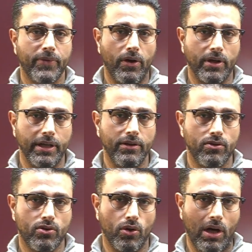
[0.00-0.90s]
Okay,
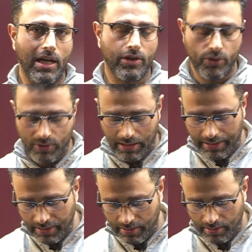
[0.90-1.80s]
so I'll give the
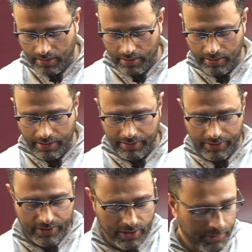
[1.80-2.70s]
link in the
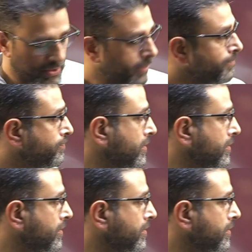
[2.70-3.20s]
description.